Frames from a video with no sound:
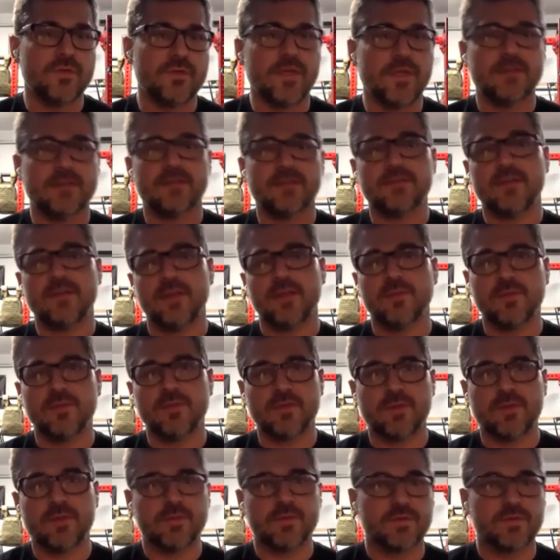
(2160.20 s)
is not the same as
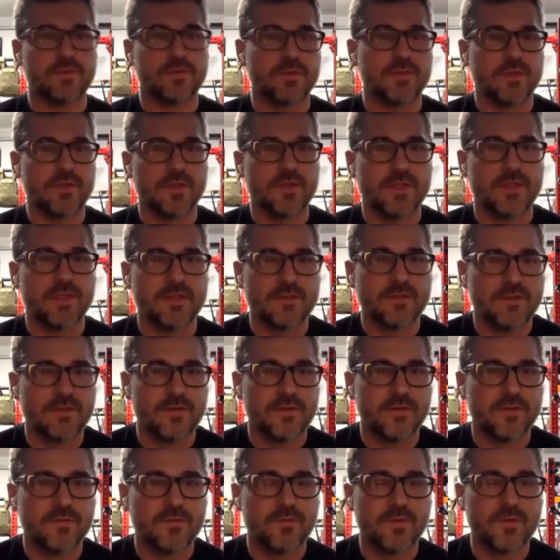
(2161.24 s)
like what you're going to get,
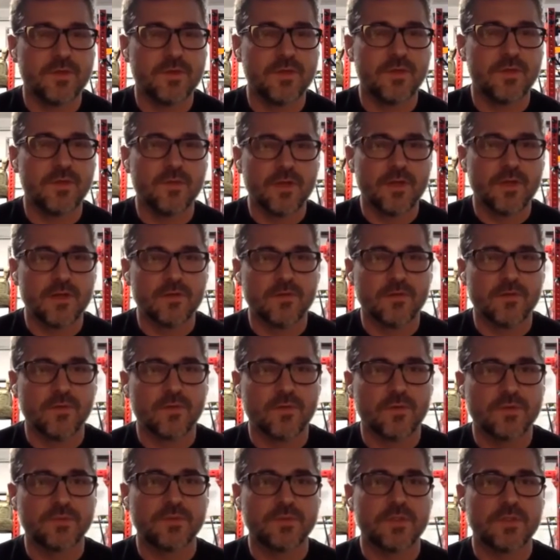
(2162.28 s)
you know, when you go there, of
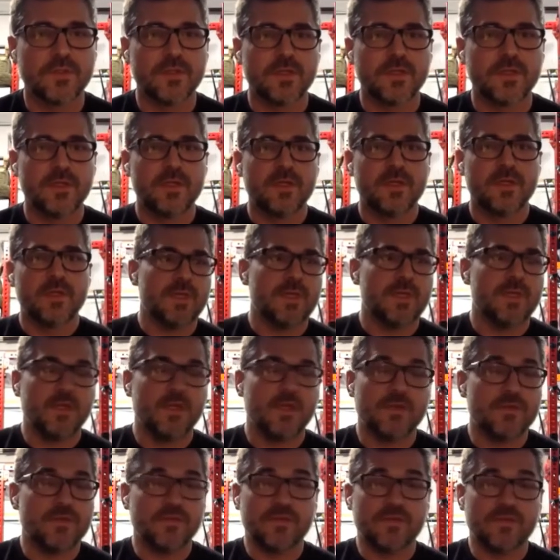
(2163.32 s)
course, but
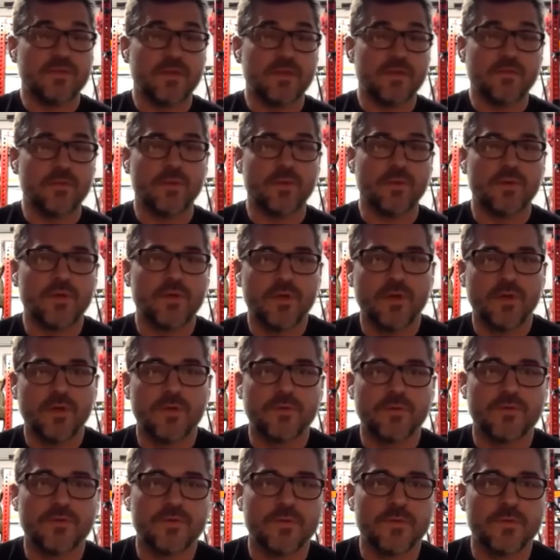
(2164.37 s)
it's everywhere you
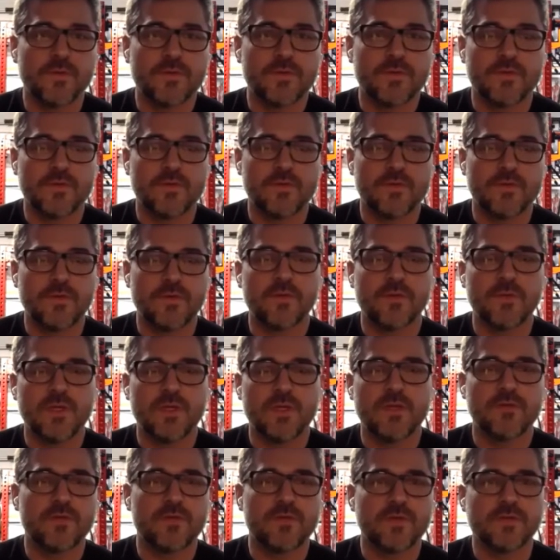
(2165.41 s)
go. So it'll
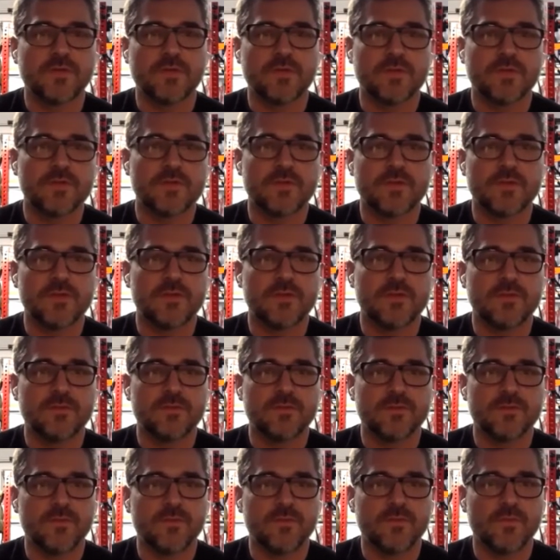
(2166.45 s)
be interesting to see
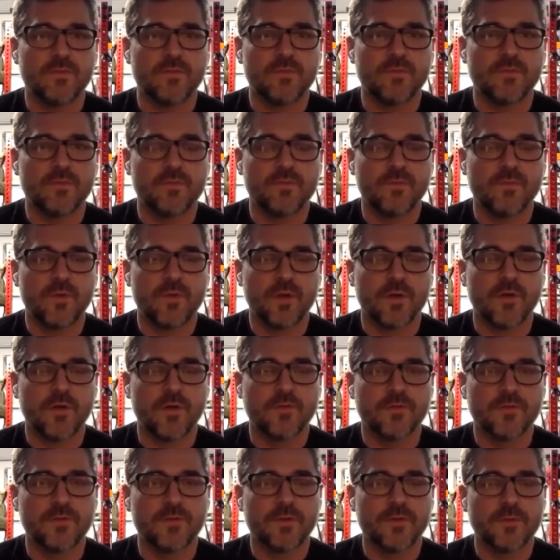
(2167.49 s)
where it
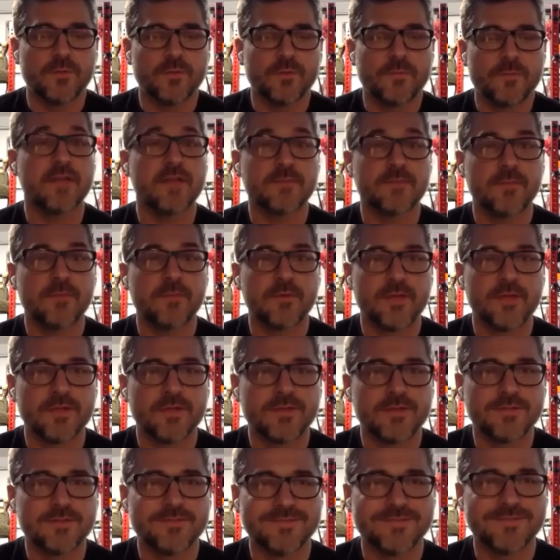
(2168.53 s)
goes from here. But that's my
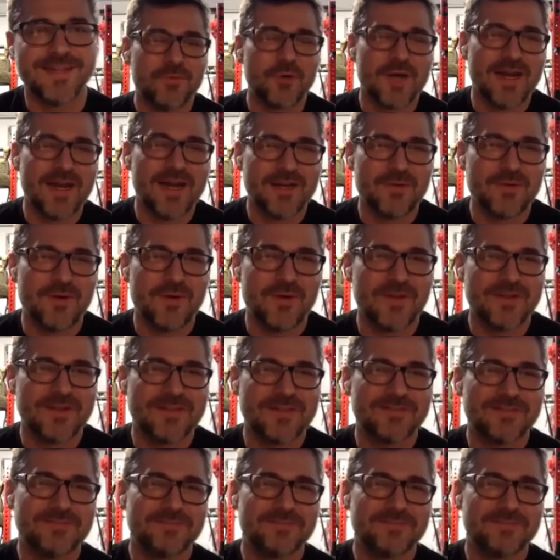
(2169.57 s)
prediction. More high quality.